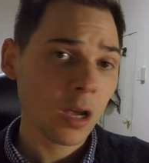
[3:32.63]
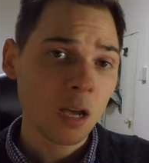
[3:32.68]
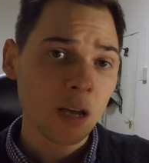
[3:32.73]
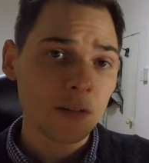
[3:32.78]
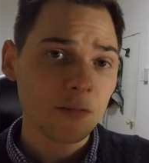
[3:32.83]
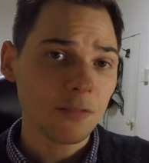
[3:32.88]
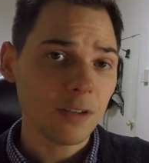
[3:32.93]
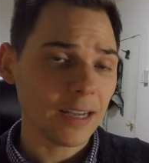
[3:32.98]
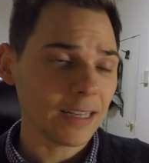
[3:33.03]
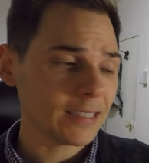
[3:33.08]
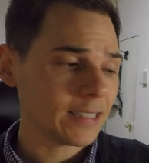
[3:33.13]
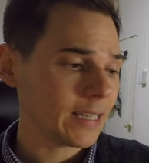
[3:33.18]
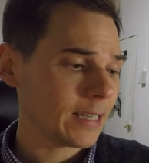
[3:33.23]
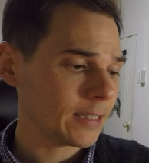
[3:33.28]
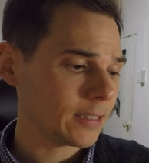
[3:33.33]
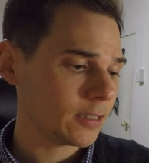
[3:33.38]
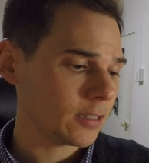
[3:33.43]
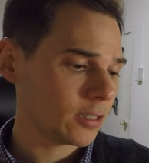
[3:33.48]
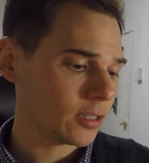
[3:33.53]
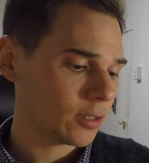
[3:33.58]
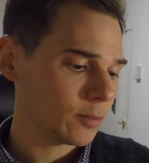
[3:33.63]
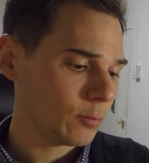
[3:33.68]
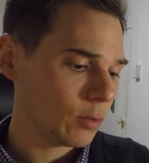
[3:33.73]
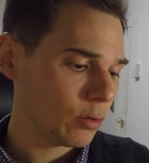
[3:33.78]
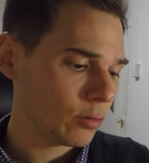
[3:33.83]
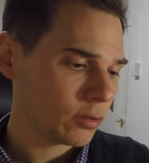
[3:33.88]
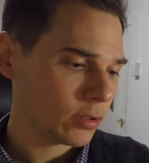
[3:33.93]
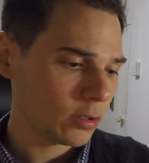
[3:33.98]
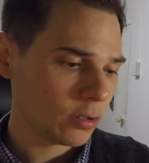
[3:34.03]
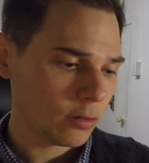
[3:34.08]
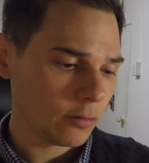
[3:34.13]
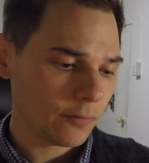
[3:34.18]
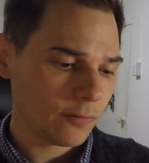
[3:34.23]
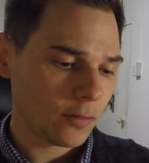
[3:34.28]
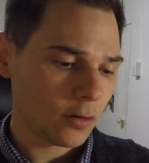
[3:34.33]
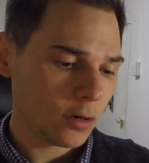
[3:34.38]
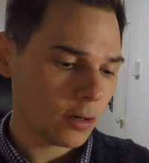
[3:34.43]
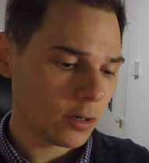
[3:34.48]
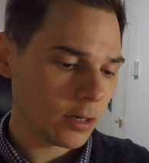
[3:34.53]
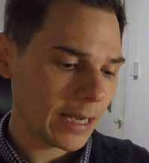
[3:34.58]
Fantastic smoke so
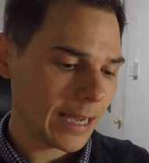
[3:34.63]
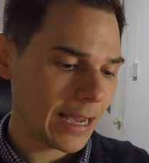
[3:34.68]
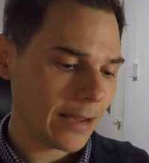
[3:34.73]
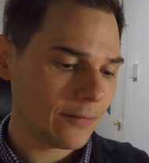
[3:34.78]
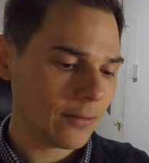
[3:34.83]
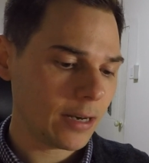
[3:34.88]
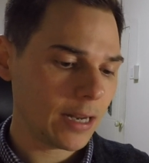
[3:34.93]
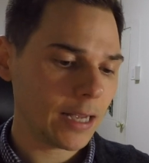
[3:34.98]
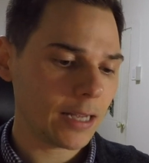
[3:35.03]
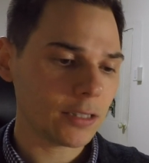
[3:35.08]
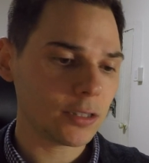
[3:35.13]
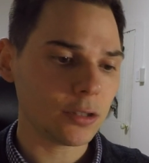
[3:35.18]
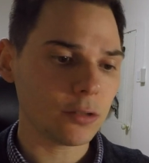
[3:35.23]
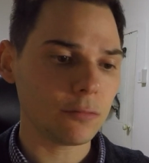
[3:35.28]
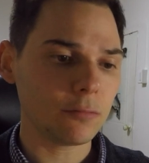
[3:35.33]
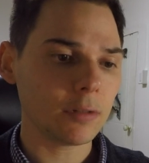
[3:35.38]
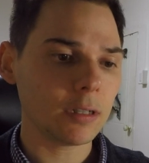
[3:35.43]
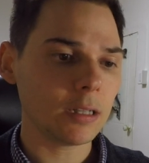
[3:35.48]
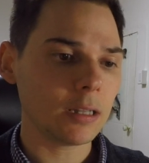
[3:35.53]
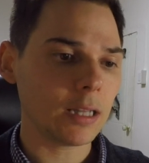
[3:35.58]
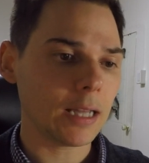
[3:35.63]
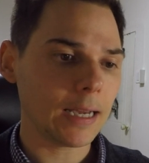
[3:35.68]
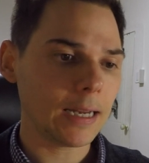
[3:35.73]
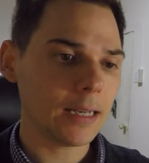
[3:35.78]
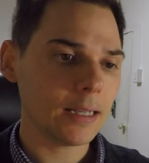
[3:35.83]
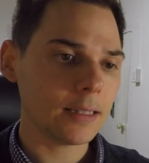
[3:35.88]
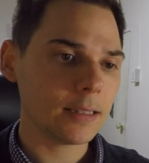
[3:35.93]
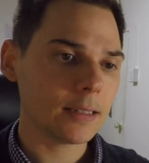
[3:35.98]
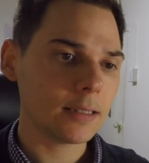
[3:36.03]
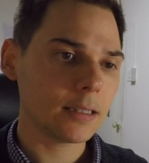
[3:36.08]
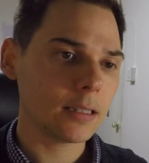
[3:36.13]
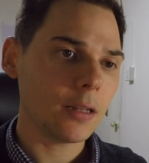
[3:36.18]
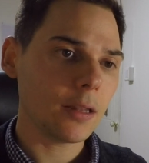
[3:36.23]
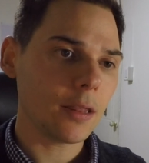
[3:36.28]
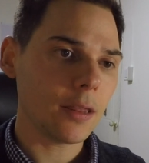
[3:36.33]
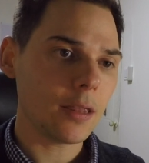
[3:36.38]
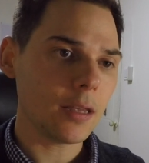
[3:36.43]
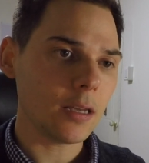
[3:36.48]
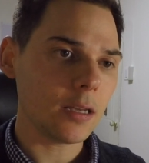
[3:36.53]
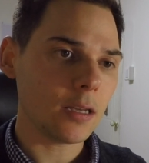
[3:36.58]
far. Haven't had to relight it.
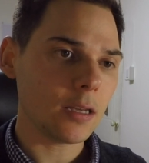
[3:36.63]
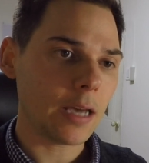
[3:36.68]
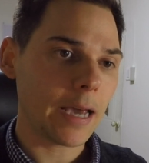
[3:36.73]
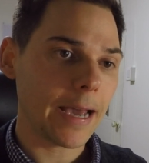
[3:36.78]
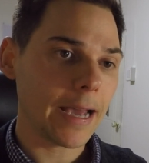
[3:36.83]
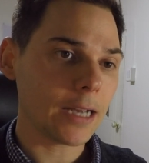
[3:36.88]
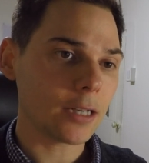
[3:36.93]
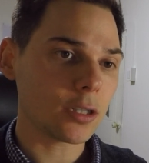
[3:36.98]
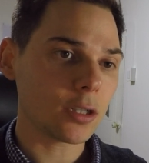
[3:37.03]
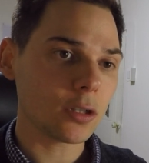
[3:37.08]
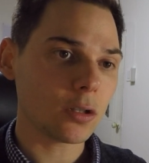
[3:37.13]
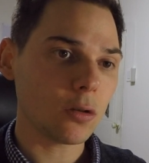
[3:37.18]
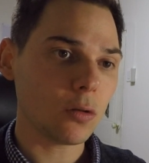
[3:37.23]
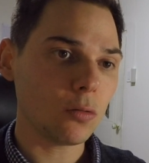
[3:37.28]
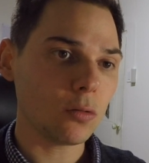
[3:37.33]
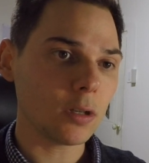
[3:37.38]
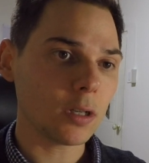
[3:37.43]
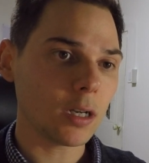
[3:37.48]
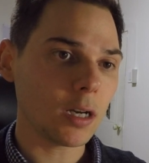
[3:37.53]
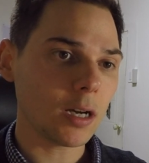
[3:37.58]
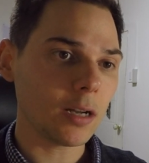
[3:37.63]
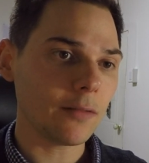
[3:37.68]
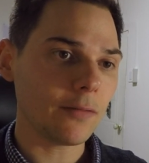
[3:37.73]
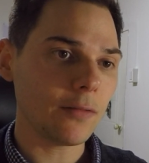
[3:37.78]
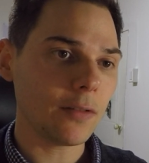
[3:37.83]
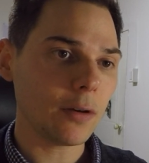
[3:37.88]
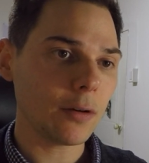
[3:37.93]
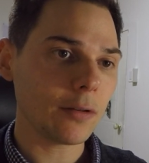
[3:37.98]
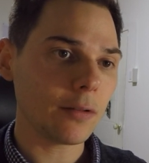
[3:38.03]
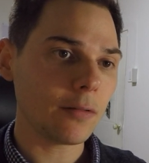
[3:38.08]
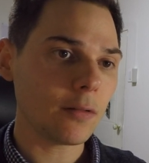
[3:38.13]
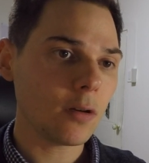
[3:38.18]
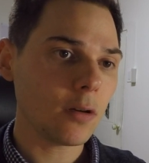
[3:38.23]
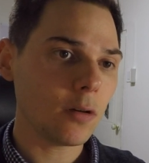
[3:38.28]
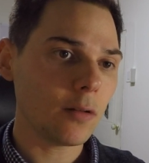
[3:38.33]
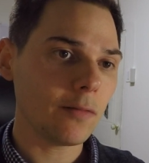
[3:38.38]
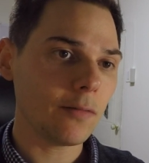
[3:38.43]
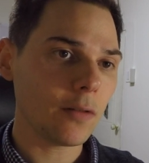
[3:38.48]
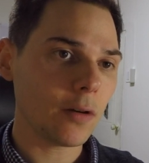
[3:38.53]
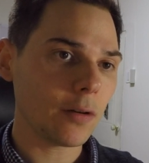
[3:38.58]
The ash is holding on
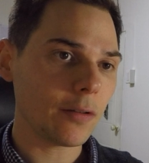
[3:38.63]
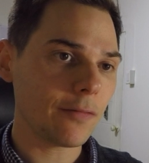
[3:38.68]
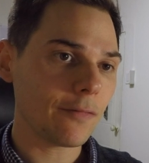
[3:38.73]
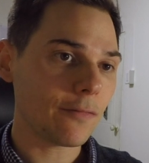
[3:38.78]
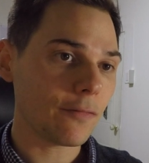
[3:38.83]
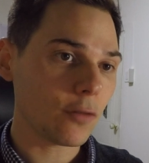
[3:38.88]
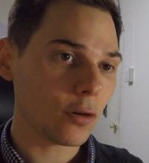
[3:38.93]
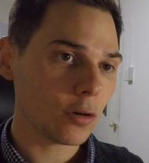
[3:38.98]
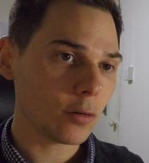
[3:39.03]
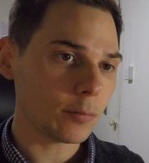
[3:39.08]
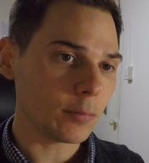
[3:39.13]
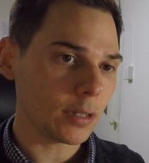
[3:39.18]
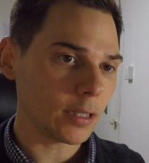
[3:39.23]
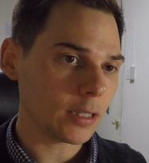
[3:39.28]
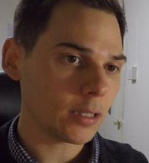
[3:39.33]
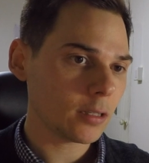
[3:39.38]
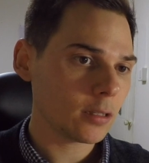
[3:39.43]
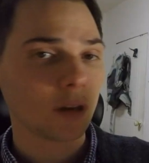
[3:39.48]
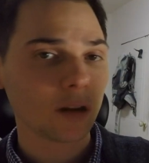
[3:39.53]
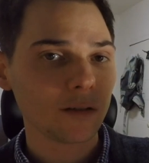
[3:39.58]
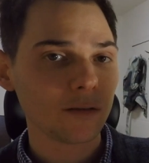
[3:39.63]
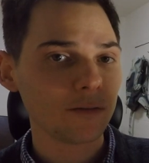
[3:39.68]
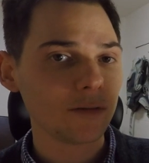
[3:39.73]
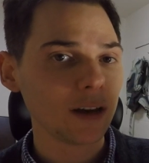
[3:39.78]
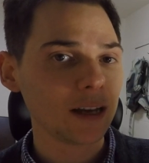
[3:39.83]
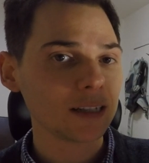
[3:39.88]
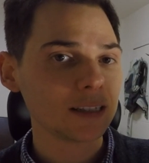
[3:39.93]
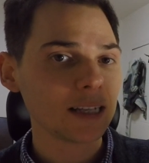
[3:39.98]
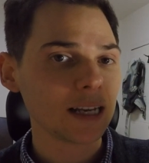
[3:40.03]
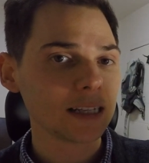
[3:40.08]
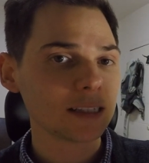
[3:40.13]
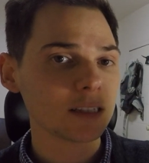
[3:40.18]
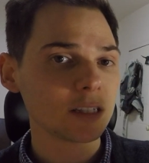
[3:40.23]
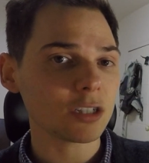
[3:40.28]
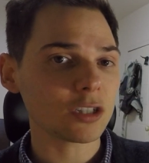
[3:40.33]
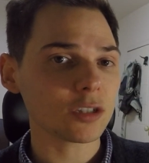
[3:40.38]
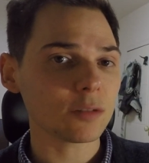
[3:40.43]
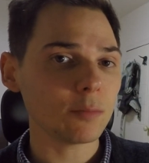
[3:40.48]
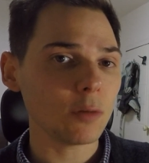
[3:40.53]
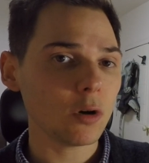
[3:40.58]
very firmly.
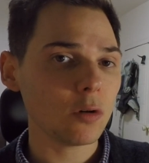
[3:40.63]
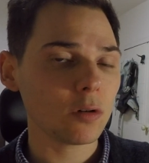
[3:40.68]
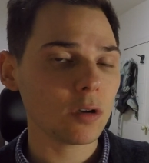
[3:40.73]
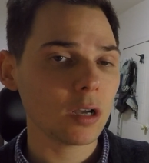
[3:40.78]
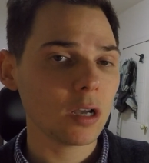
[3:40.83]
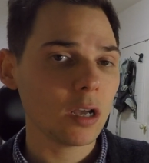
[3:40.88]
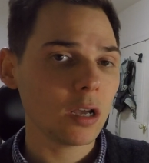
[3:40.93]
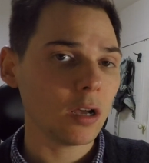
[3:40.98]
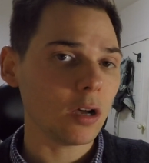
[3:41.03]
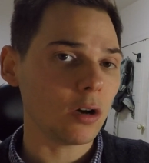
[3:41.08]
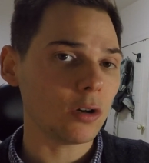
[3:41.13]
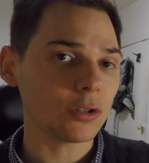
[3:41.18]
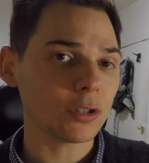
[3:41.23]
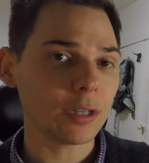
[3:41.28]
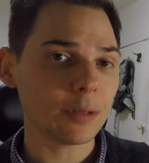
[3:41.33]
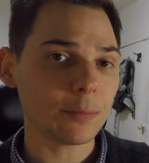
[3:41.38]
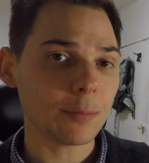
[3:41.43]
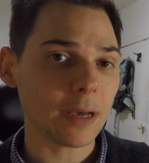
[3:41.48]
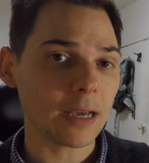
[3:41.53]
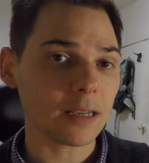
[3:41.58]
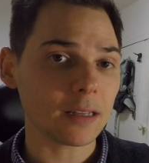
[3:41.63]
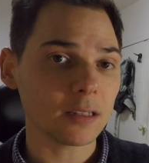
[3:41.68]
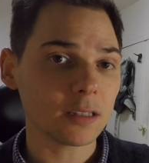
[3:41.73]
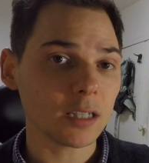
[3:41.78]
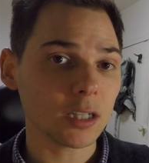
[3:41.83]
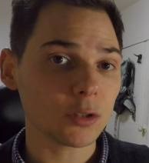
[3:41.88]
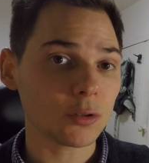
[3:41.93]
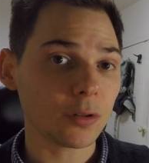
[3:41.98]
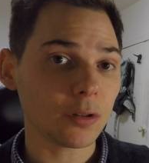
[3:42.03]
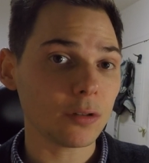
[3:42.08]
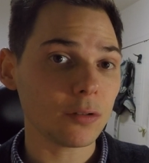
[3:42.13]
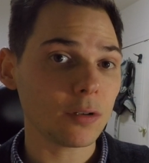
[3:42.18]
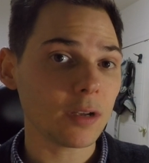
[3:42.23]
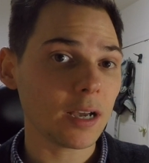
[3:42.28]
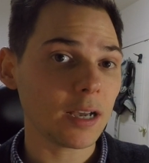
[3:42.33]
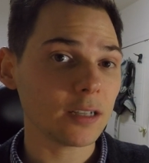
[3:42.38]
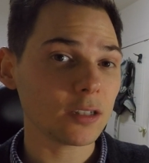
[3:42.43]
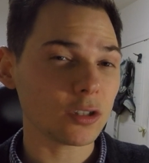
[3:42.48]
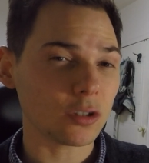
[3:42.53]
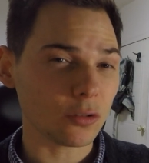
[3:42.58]
Fantastic smoke. I'll get back in touch with you
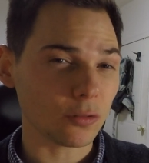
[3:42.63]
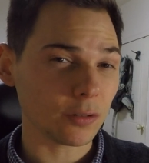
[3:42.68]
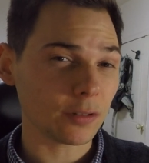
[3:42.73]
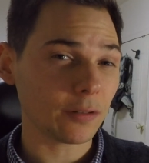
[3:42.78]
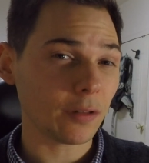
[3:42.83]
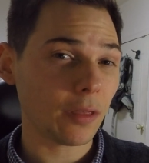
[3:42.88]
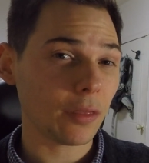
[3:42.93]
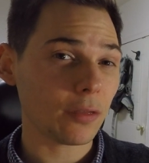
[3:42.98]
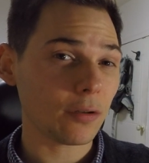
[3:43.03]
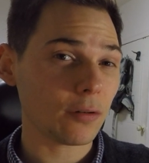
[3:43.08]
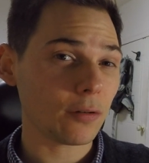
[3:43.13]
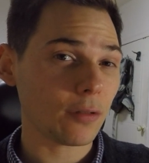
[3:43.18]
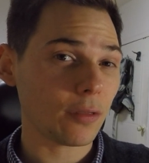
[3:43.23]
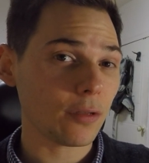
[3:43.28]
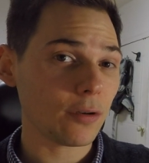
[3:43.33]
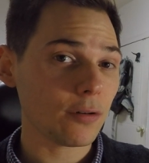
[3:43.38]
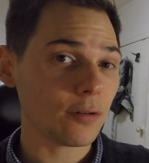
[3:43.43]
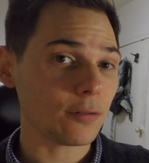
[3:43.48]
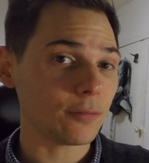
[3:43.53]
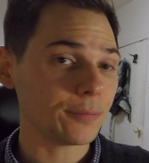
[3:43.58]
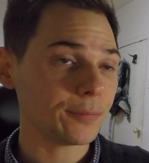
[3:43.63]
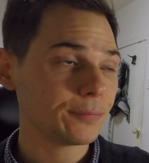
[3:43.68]
guys during the third.